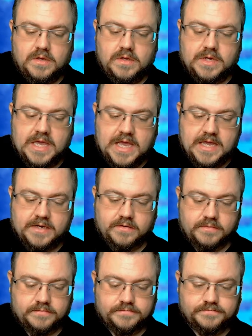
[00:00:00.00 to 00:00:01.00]
a
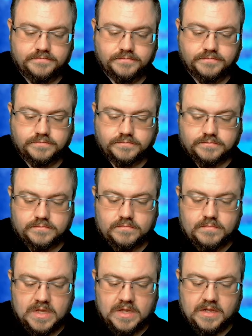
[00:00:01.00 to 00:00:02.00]
candle.
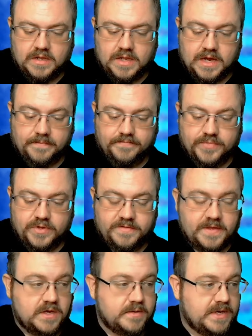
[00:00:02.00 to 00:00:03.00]
Now, you
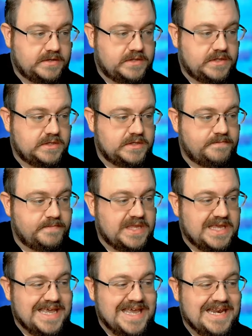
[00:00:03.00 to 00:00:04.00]
think about this.
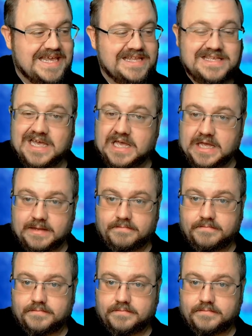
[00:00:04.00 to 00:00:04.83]
Anytime